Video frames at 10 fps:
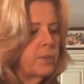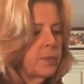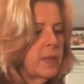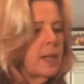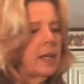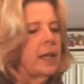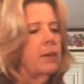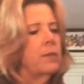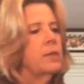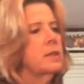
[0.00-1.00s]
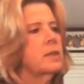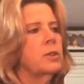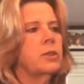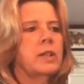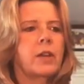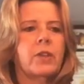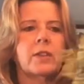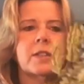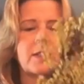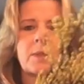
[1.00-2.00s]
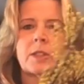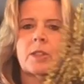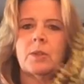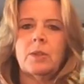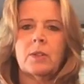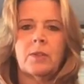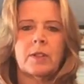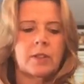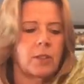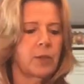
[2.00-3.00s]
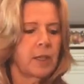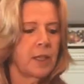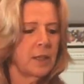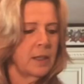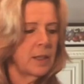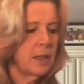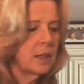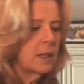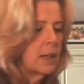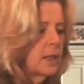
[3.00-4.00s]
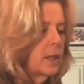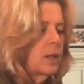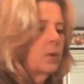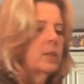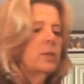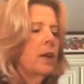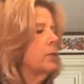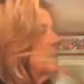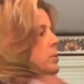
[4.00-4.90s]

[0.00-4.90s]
And I have this, I thought this was cute, the fuzzy green. Oh, I do have one more